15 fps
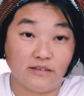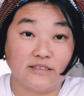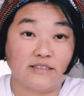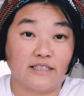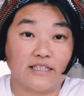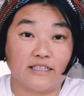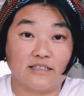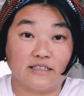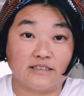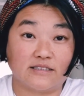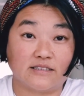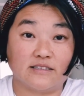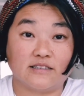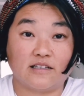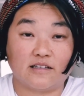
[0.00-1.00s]
Just like
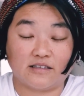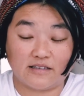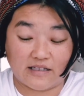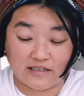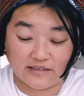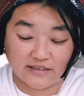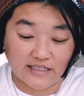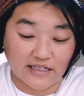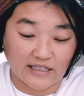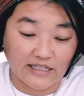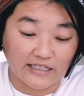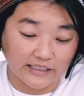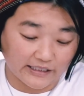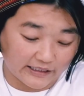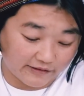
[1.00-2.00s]
this, that is that
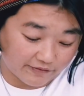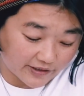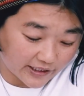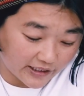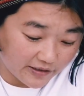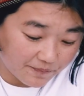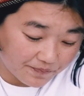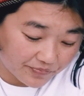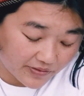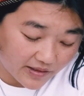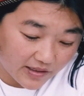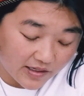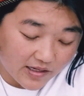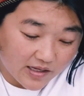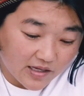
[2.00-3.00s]
healing, right?
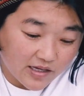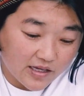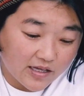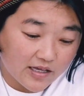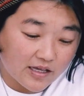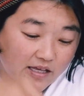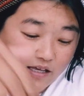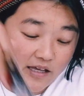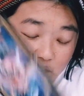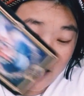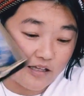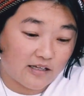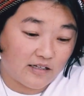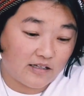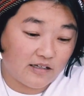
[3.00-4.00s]

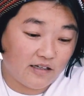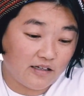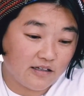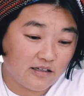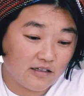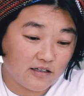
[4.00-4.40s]
And